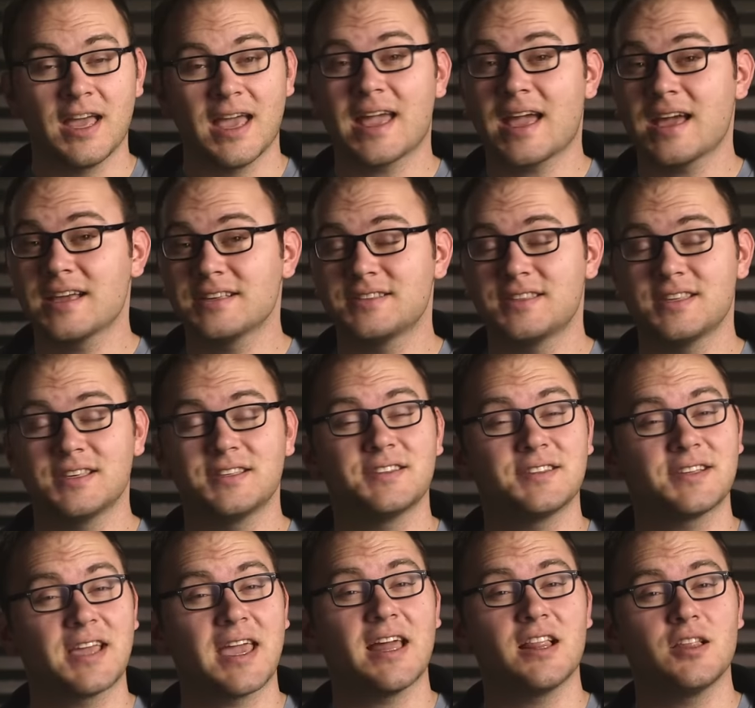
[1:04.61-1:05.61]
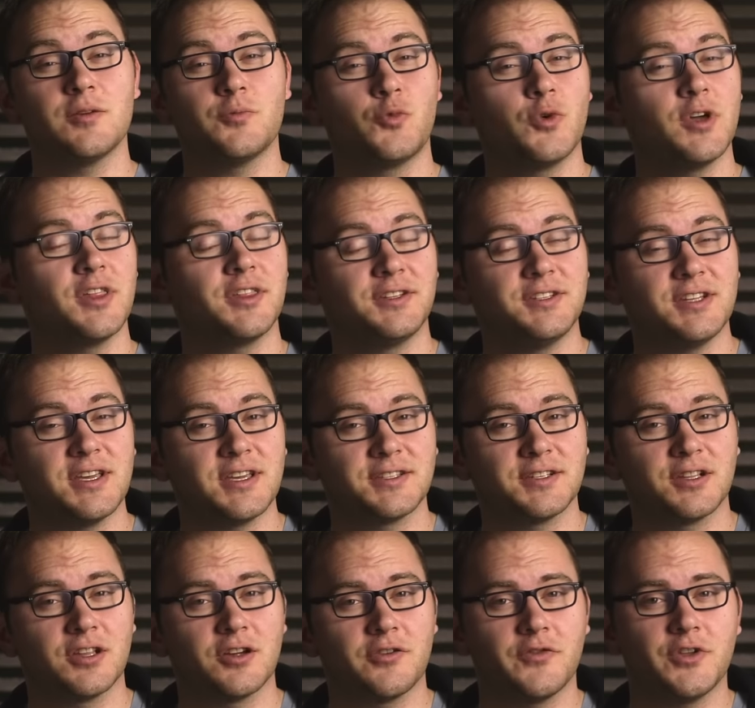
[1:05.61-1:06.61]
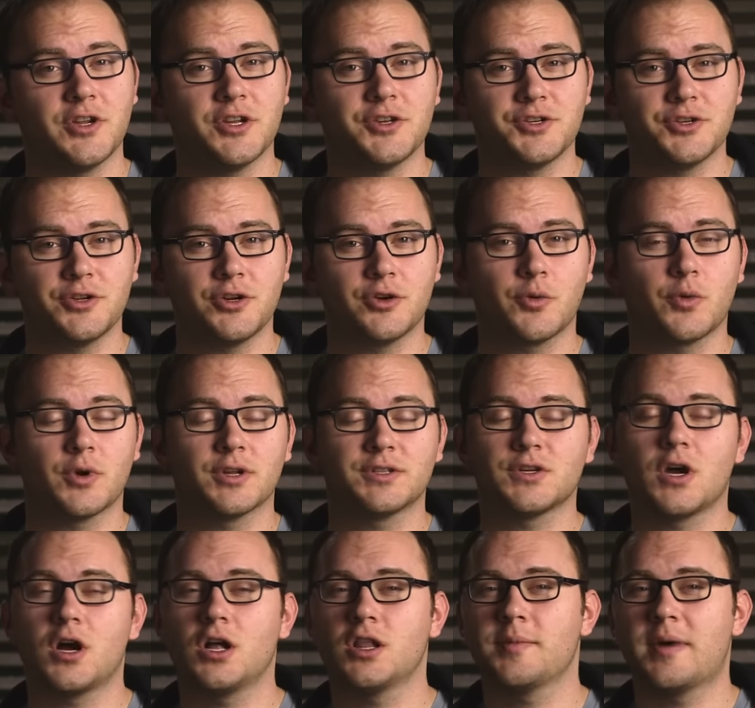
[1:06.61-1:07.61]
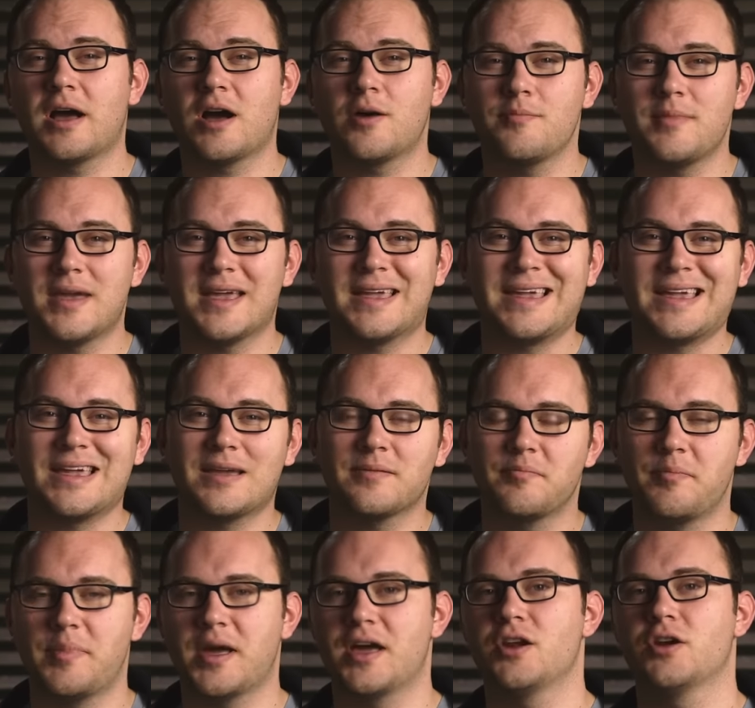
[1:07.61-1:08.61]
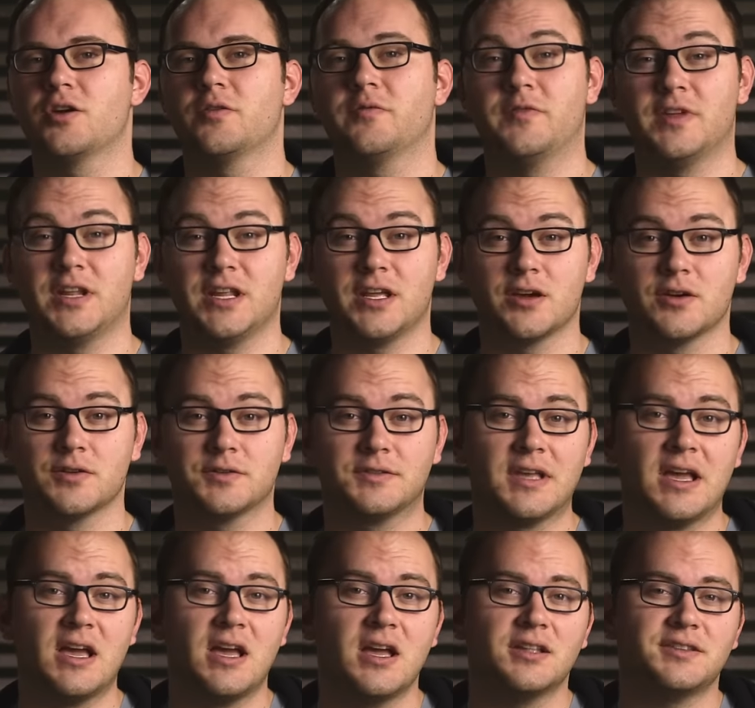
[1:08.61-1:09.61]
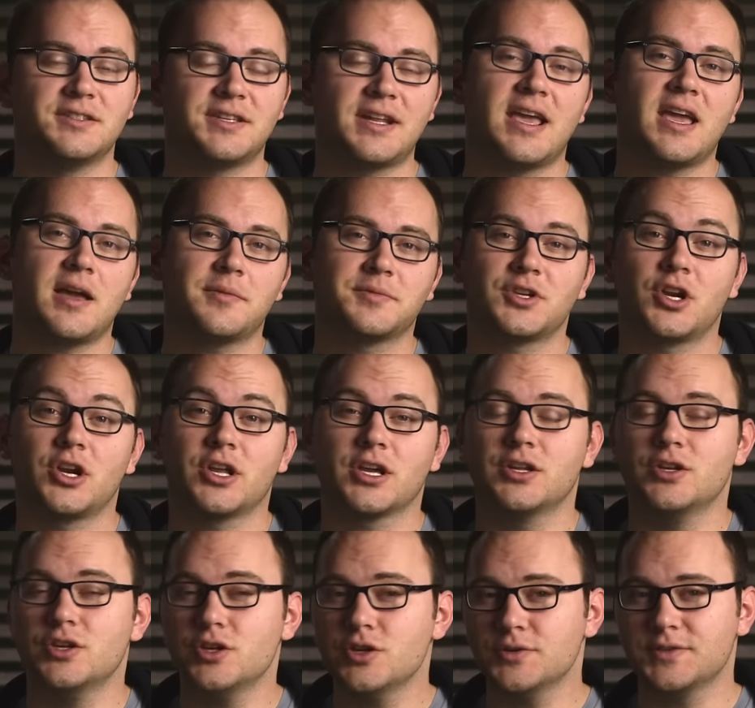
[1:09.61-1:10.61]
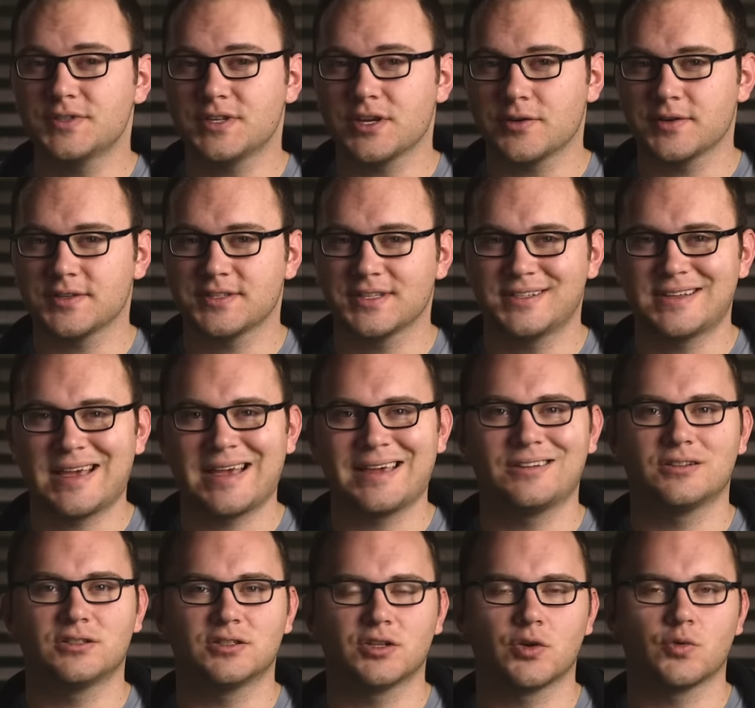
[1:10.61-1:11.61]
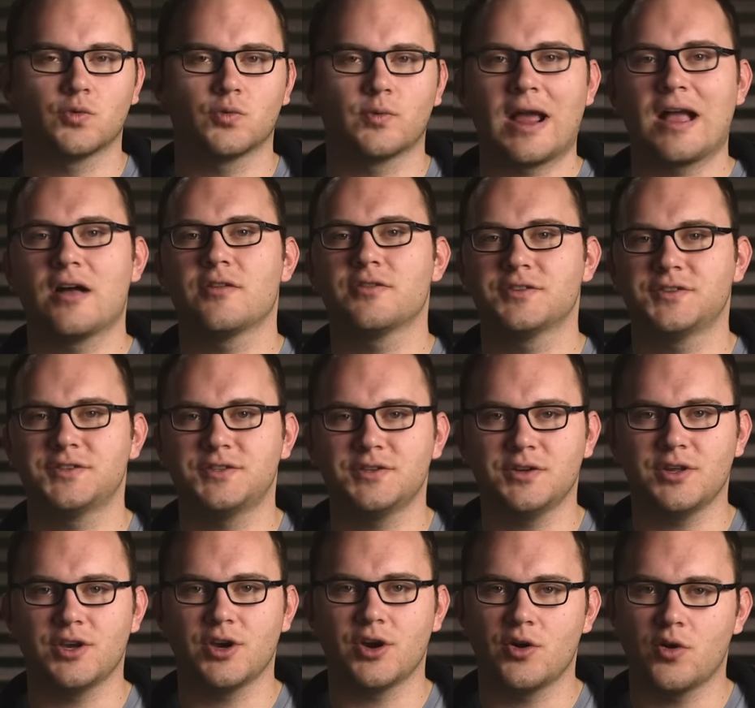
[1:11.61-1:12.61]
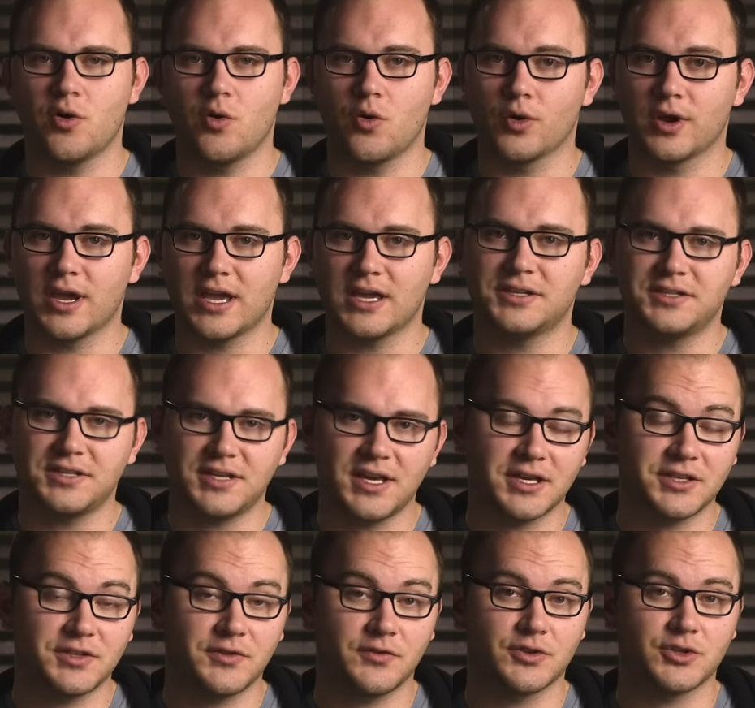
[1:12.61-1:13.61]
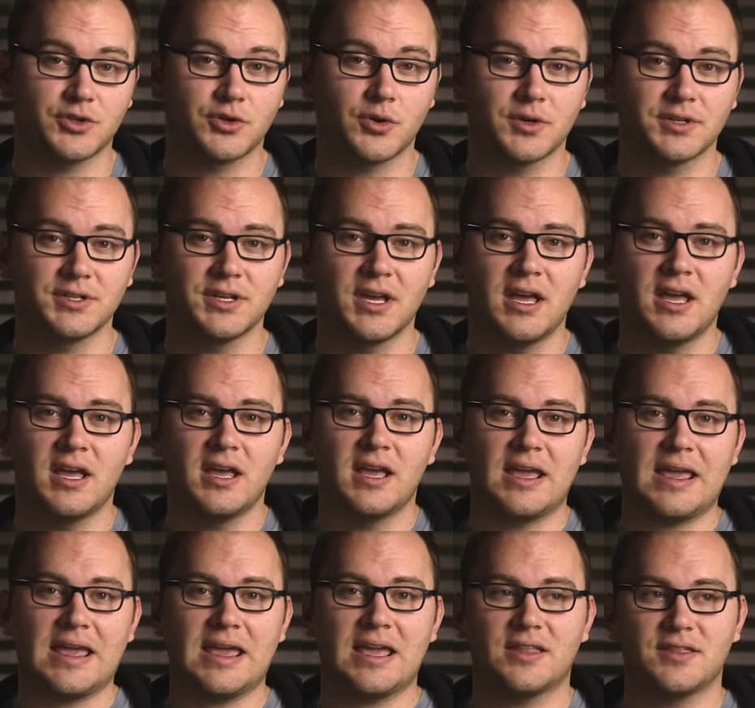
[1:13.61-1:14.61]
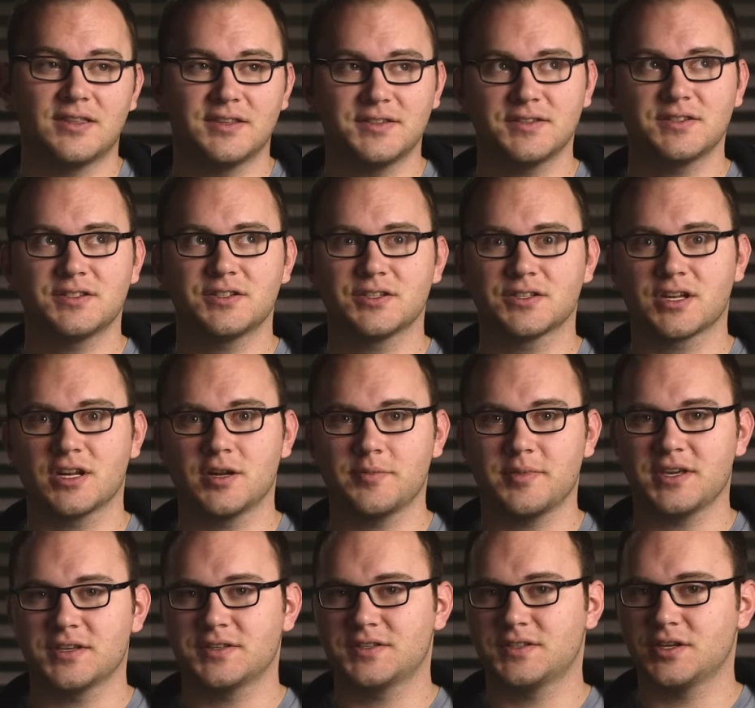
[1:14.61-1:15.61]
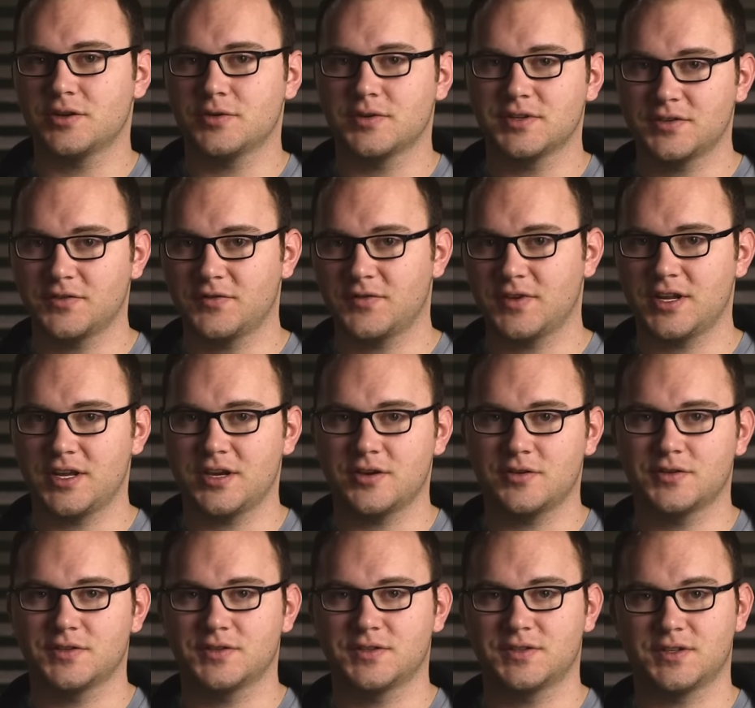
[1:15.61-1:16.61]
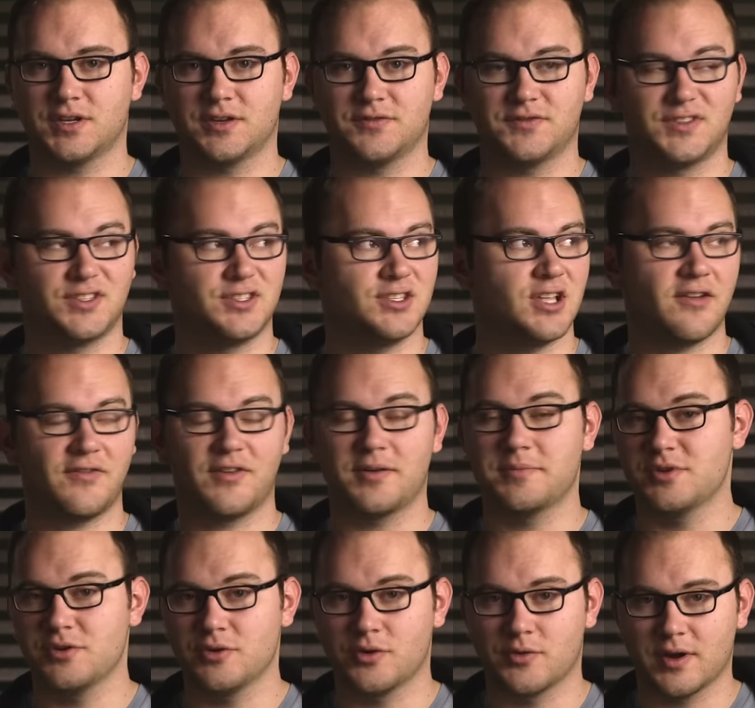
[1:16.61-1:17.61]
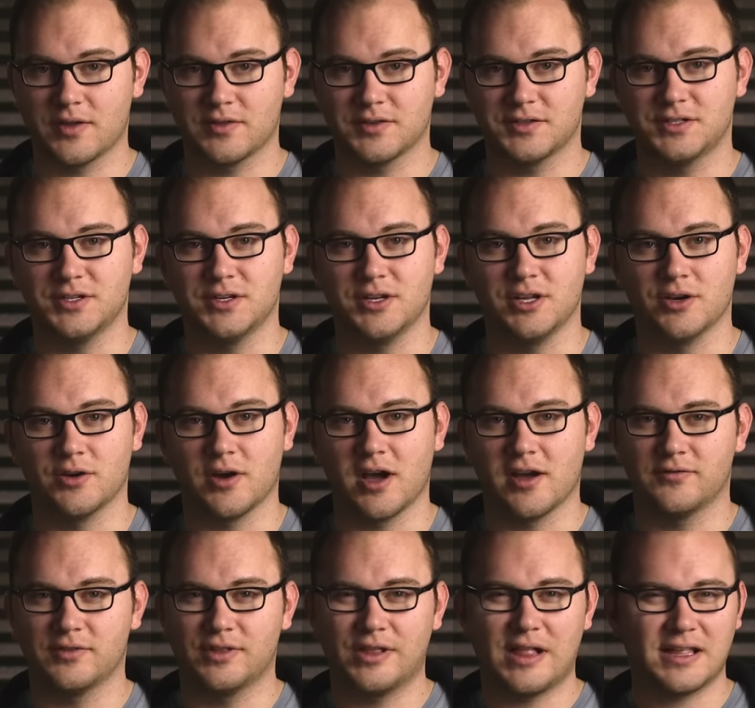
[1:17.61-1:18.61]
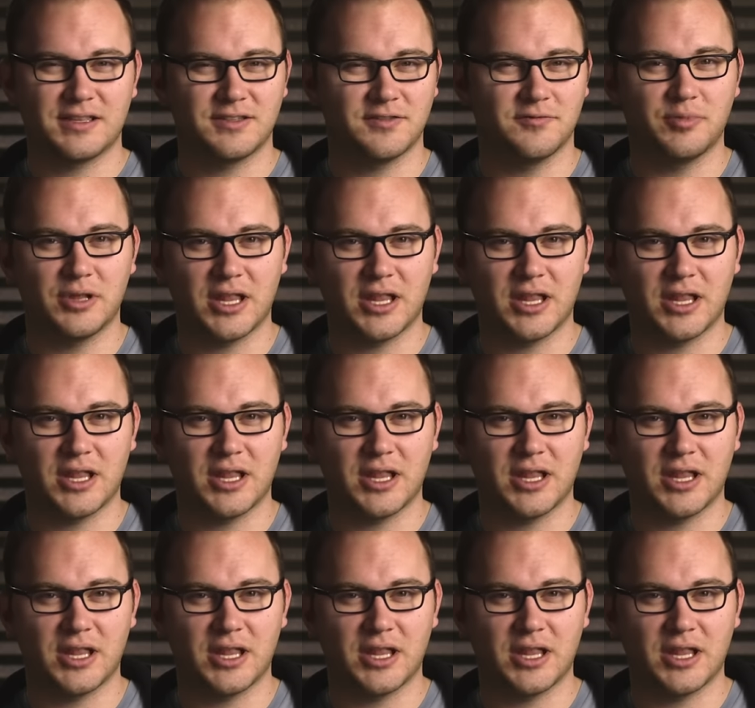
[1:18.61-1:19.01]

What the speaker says: Hey guys, this is Caleb with DSLR Video Shooter, where it's all about making better videos. Today I'm starting a new series entitled Around the Studio, or ATS for short, and this is just going to be a series of videos of stuff I'm doing around the studio. I have lots of